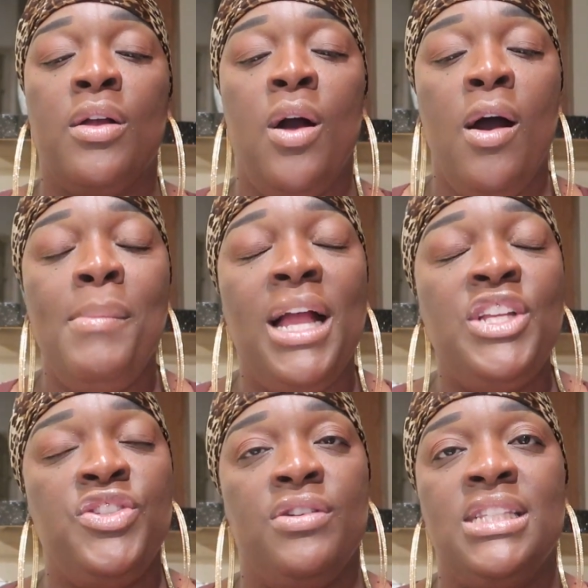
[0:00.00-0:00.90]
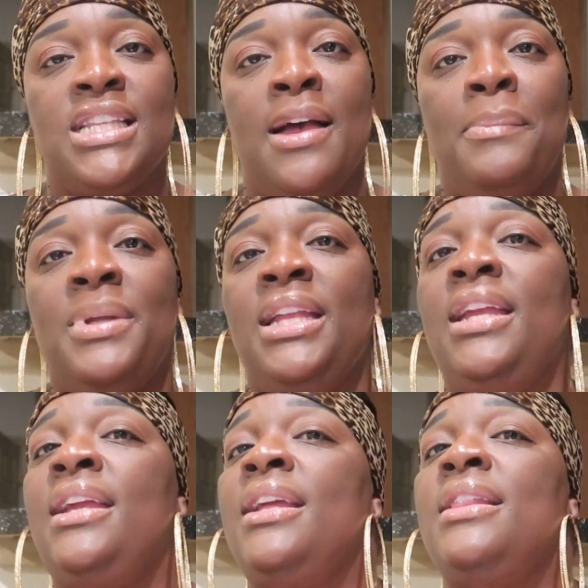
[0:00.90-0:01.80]
called my insurance
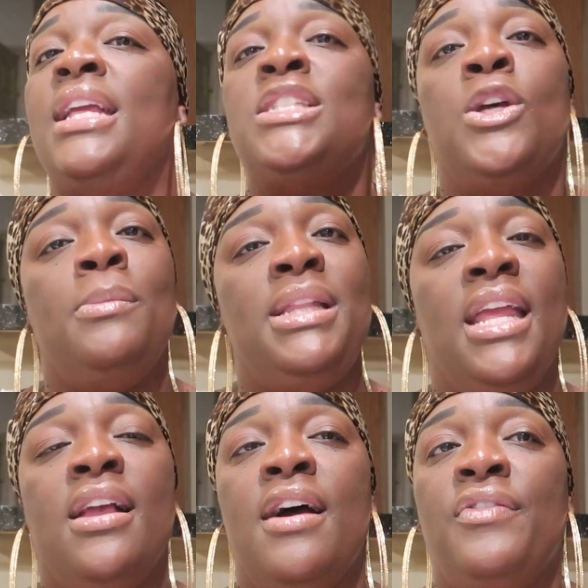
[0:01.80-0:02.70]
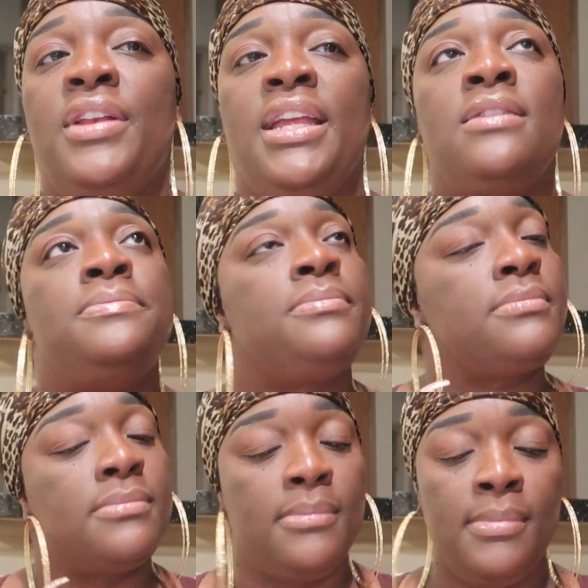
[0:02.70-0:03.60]
company. They told me they covered it.
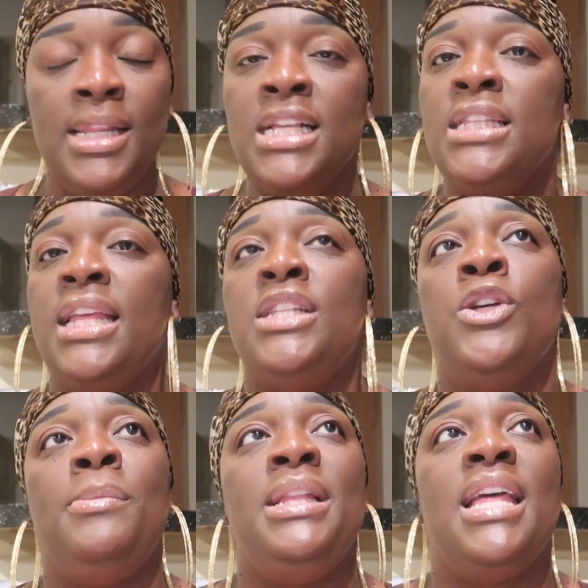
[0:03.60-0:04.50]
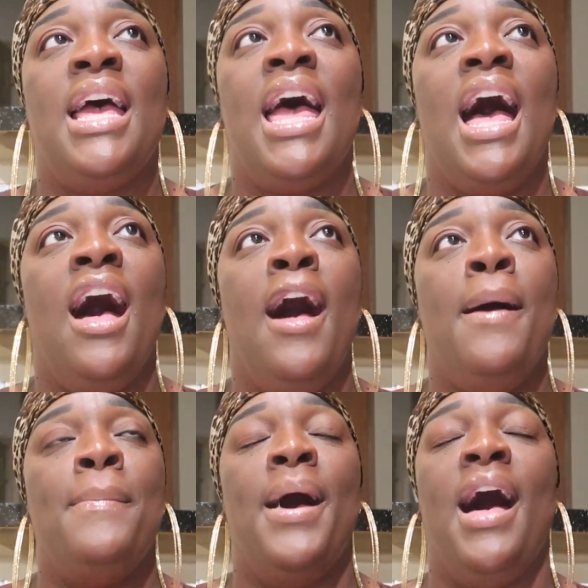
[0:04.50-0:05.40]
They told me that
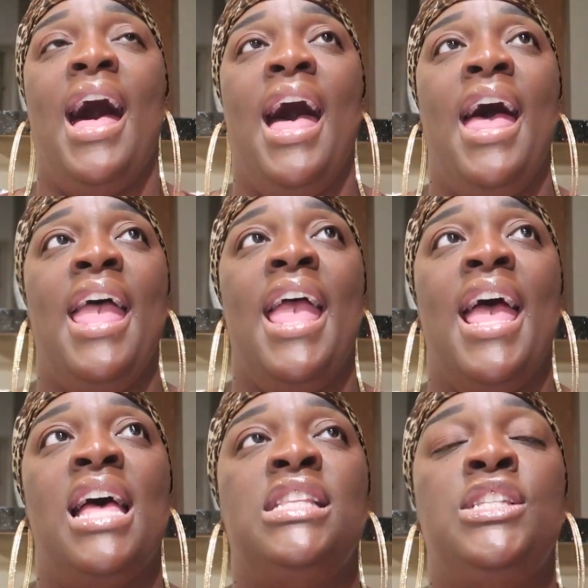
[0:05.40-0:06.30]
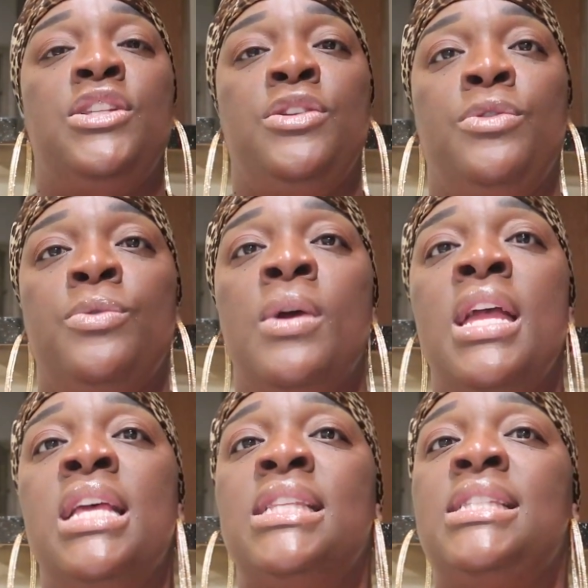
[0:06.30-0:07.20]
I had to do
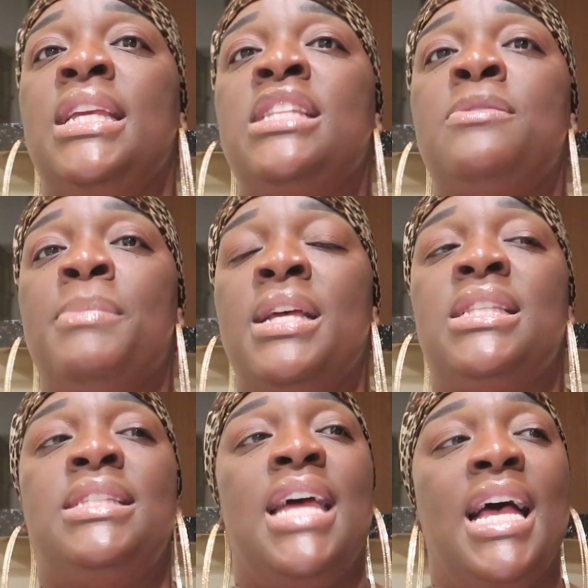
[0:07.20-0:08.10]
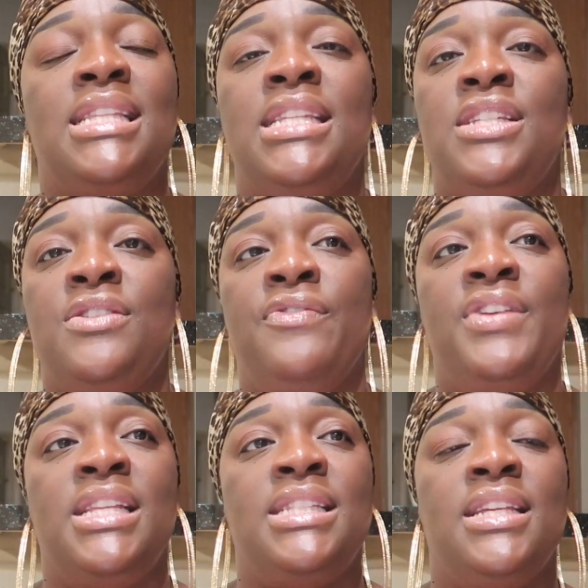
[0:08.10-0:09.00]
6-month dietitian
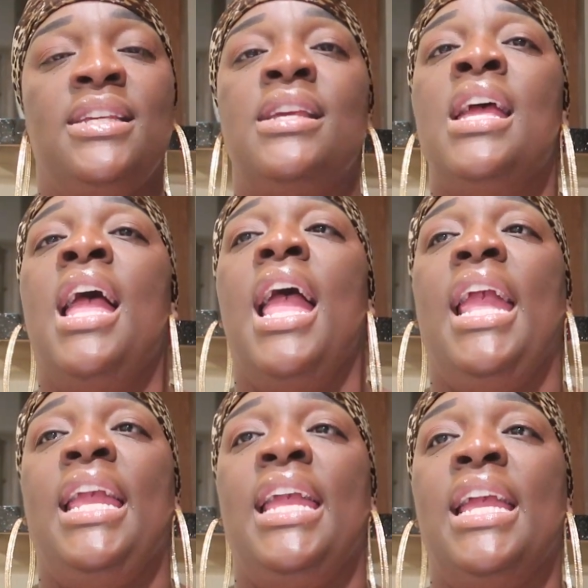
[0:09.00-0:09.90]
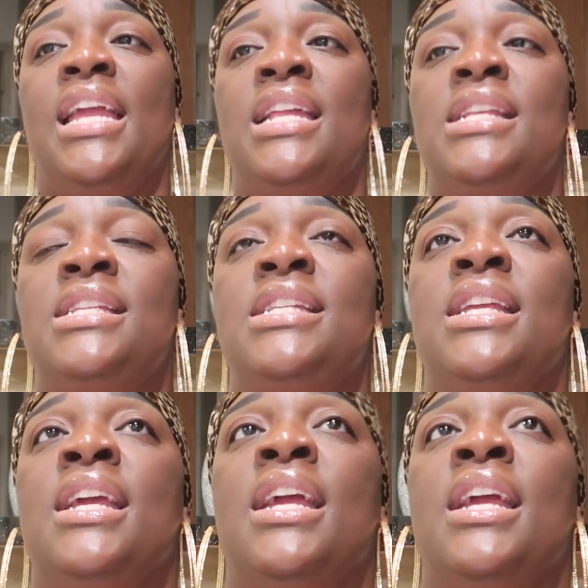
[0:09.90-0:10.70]
visit, and